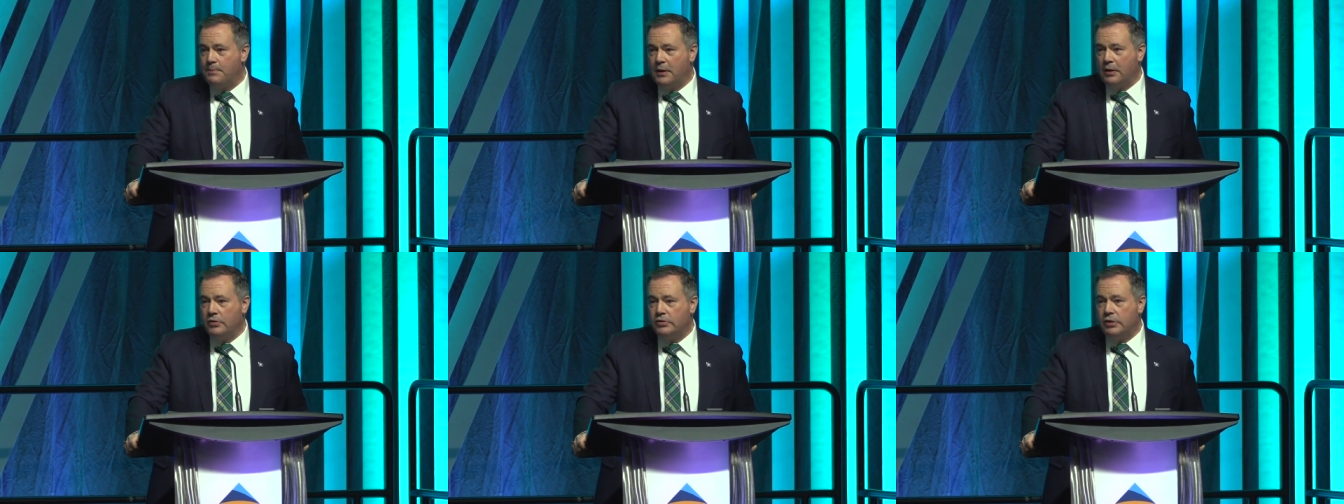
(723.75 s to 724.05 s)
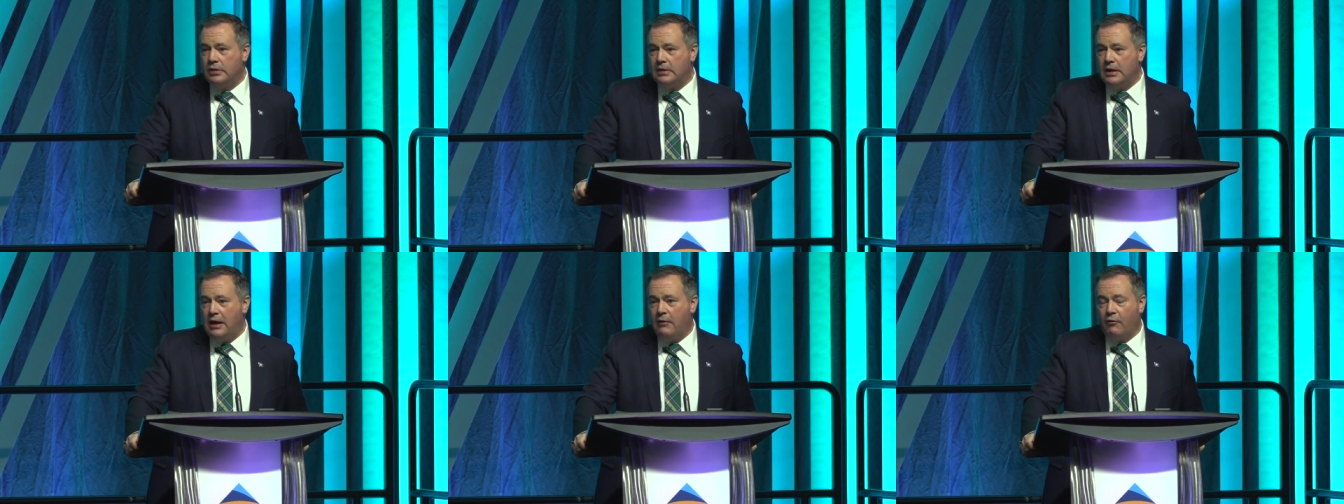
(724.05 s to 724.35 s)

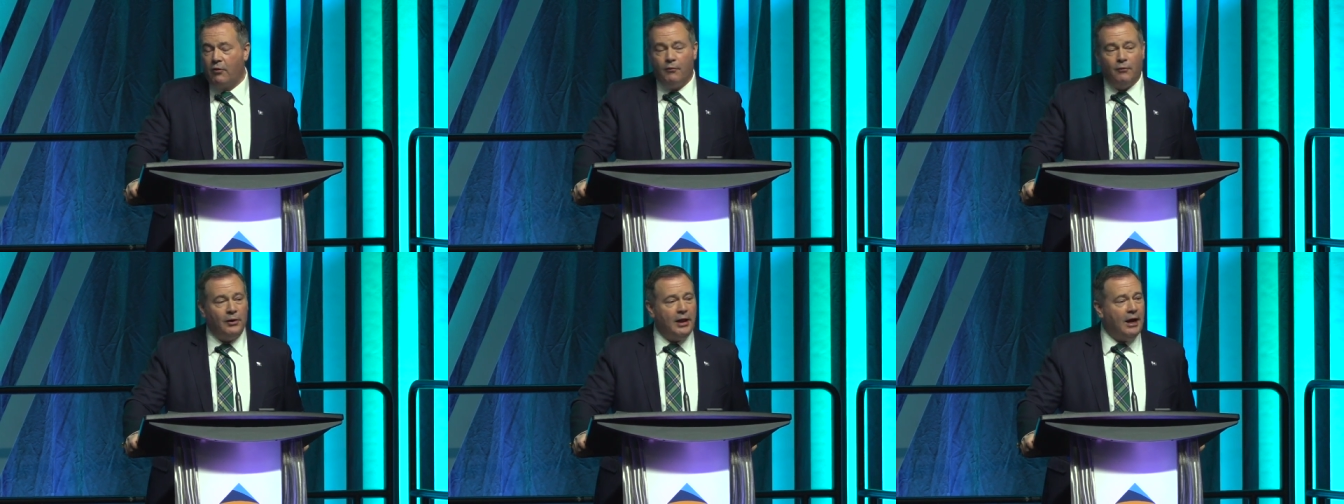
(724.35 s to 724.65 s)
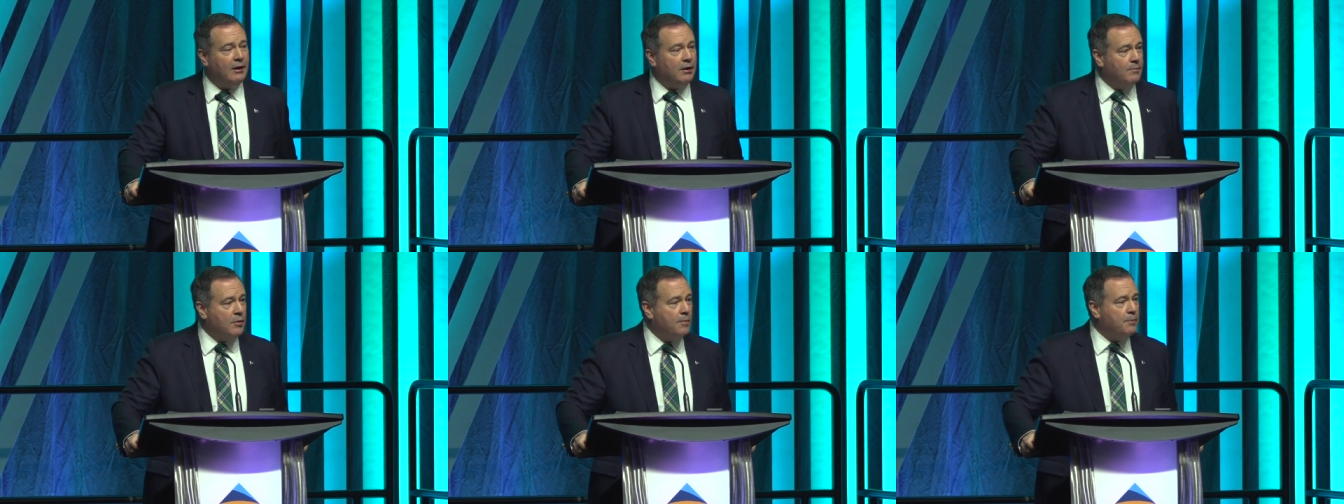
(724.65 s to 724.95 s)
barrels a day from
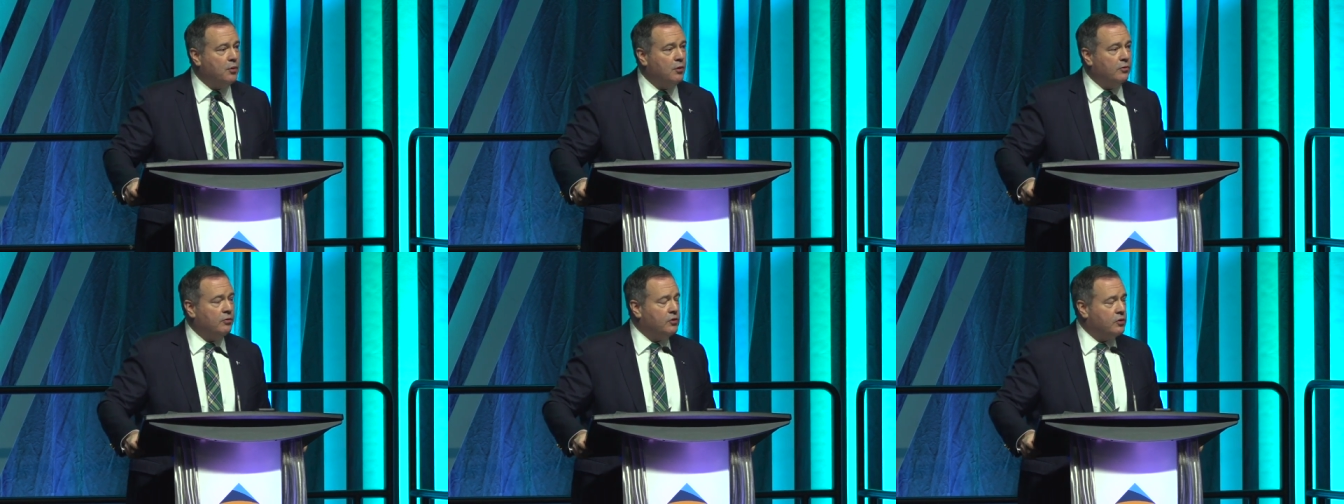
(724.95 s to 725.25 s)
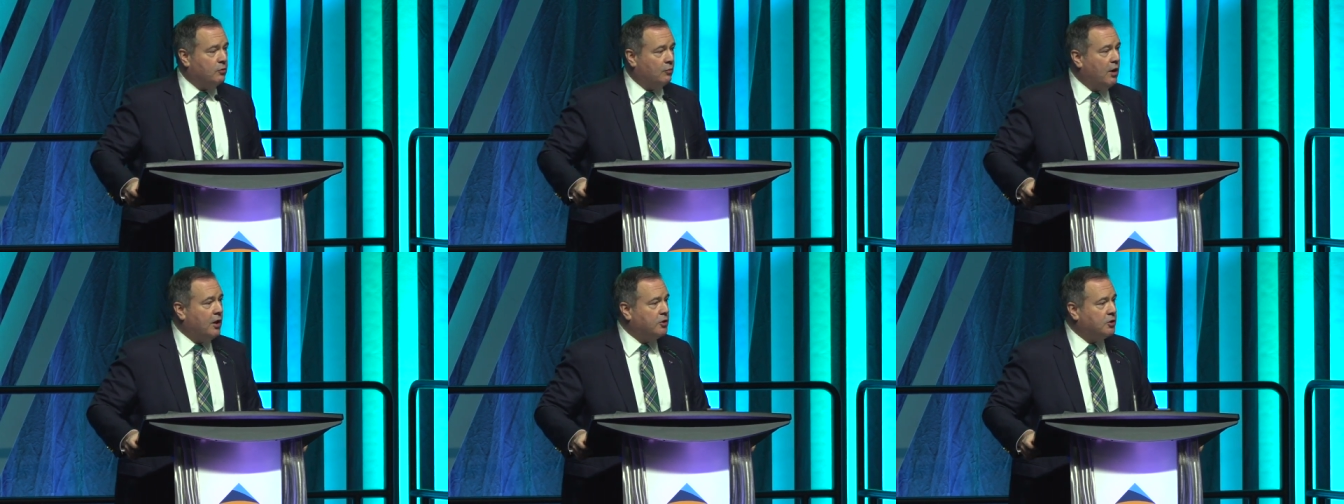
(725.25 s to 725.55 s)
Vladimir
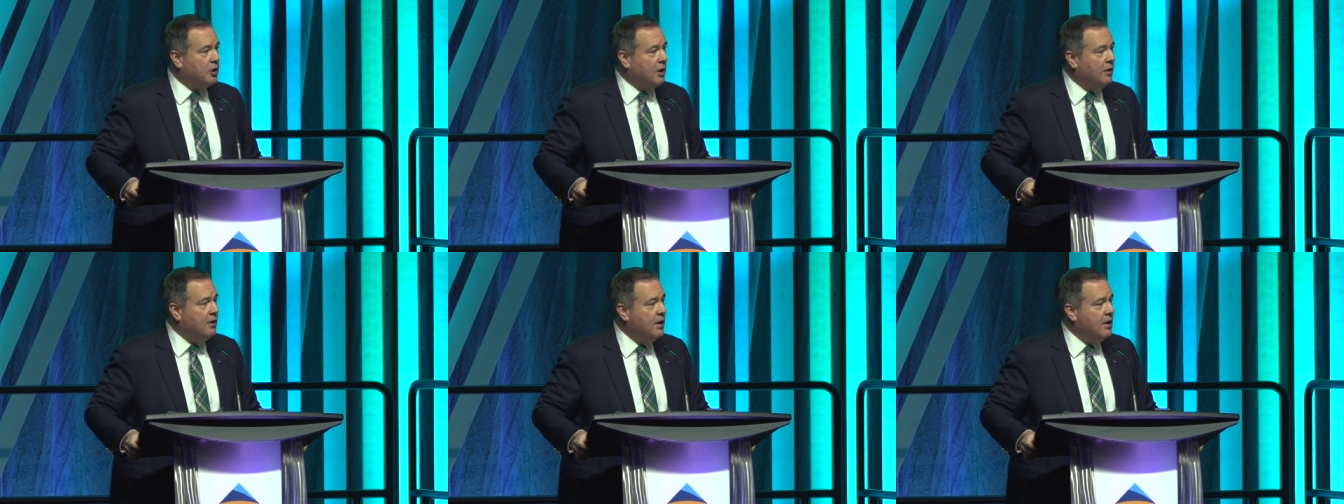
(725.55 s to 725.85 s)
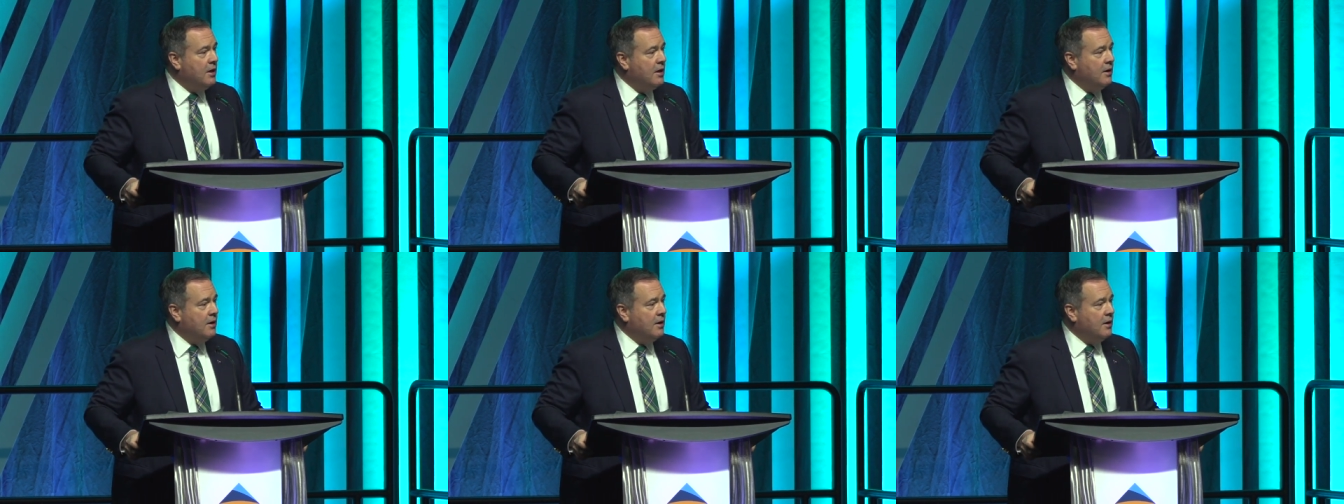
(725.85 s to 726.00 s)
Putin's Russia.